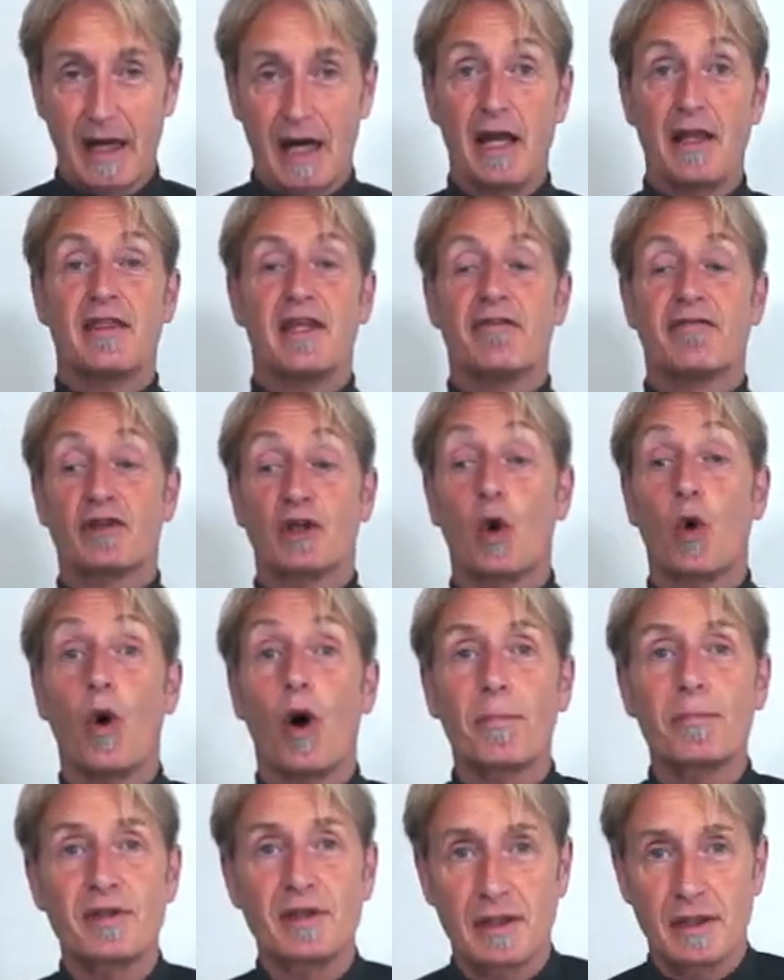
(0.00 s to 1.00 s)
And they've
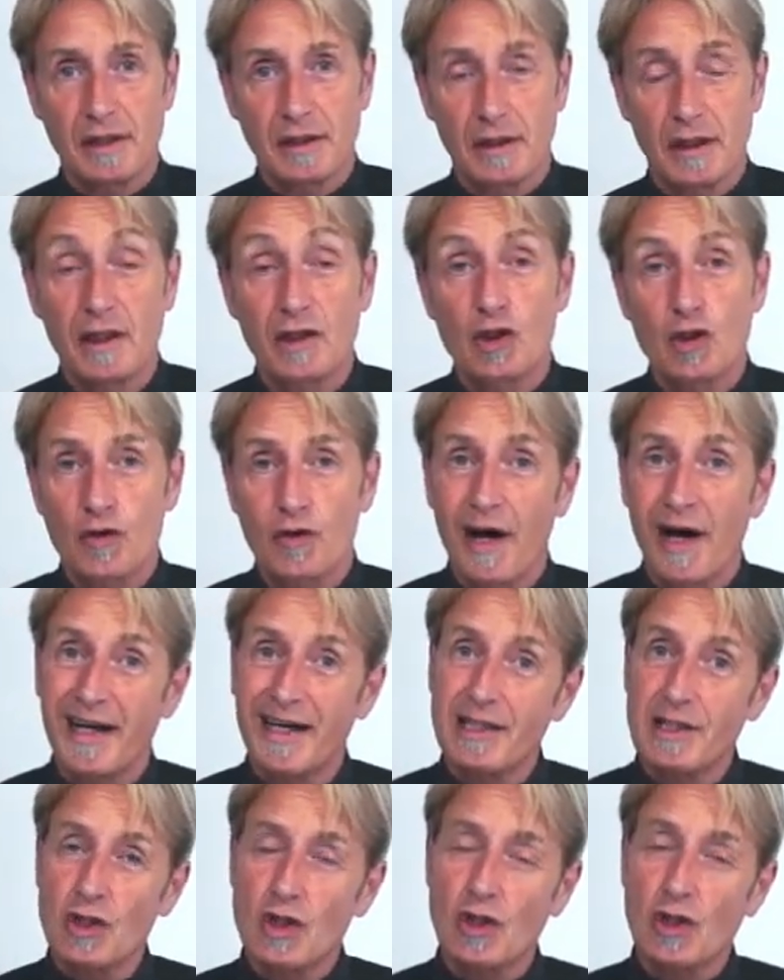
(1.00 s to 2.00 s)
co-opted it and
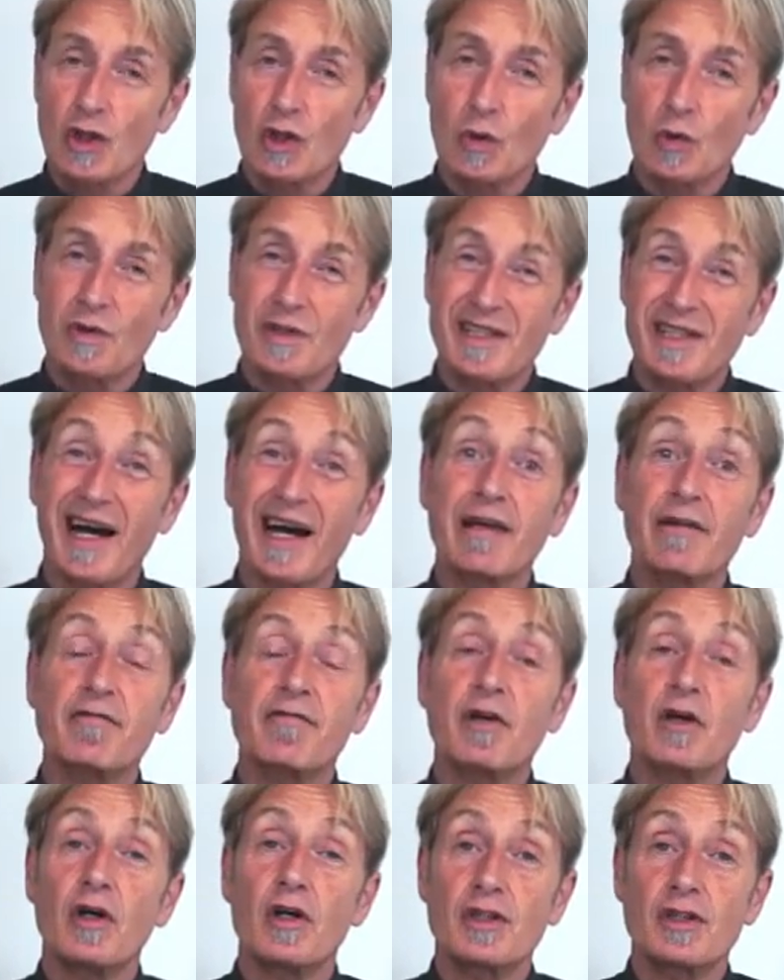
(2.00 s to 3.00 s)
tried to
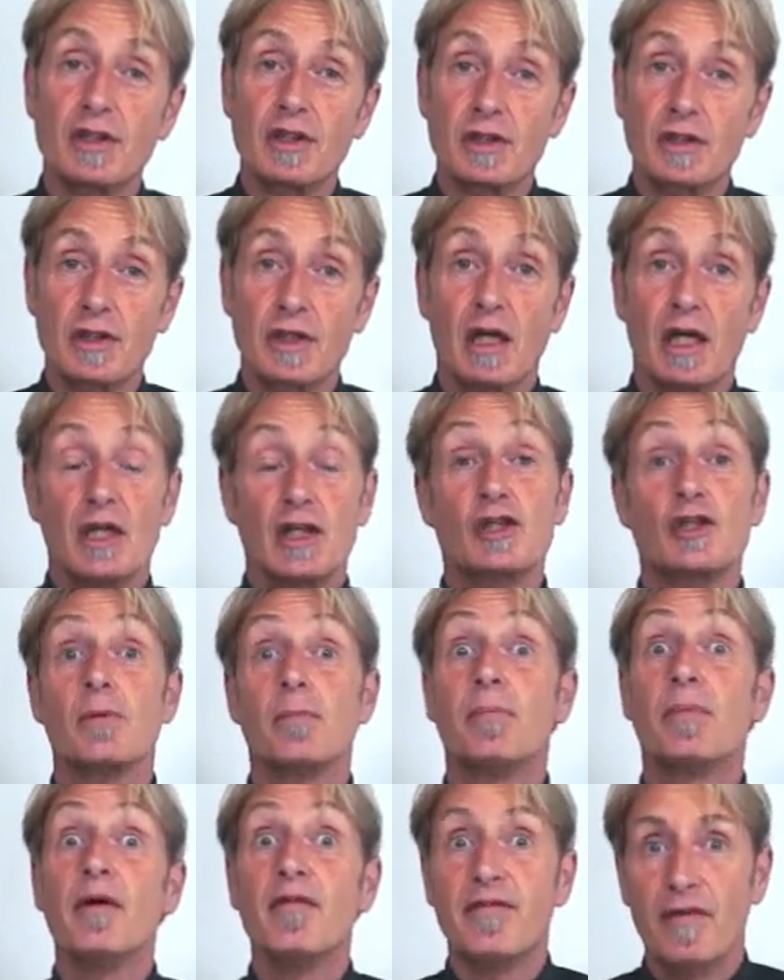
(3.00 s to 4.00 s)
divert it, to
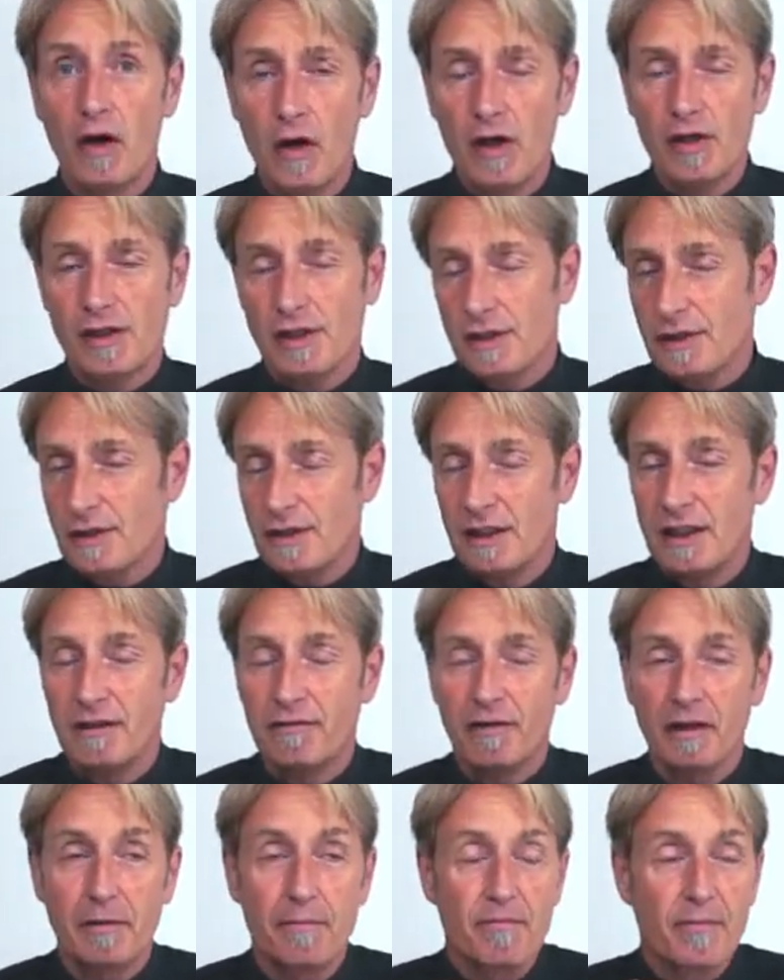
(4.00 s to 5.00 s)
pervert it
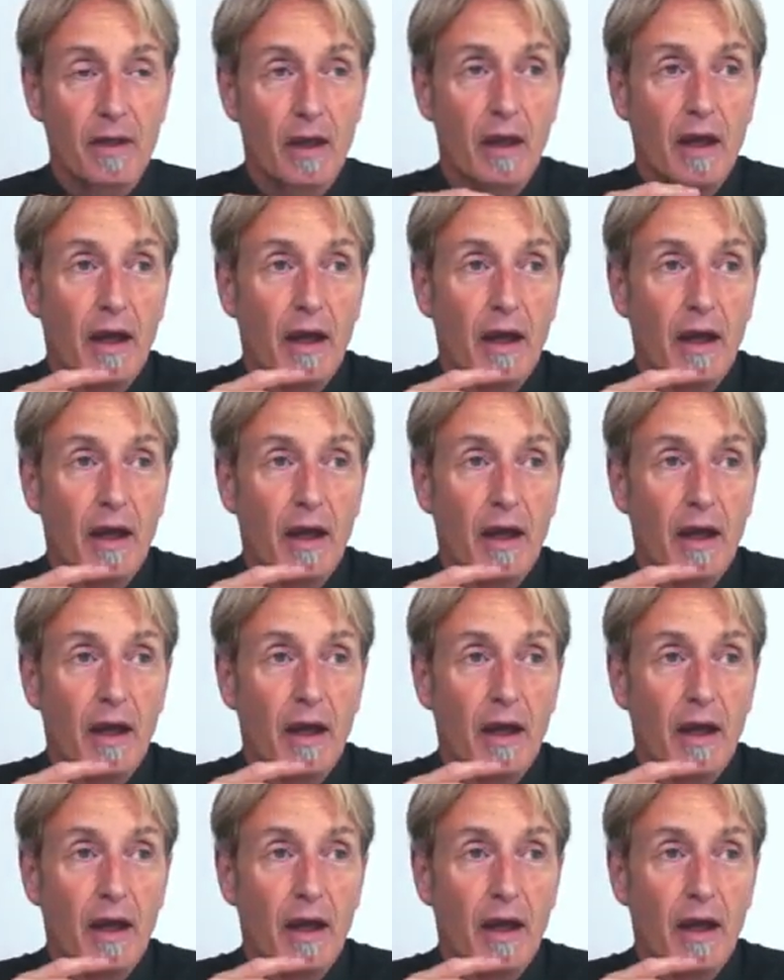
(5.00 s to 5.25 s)
even.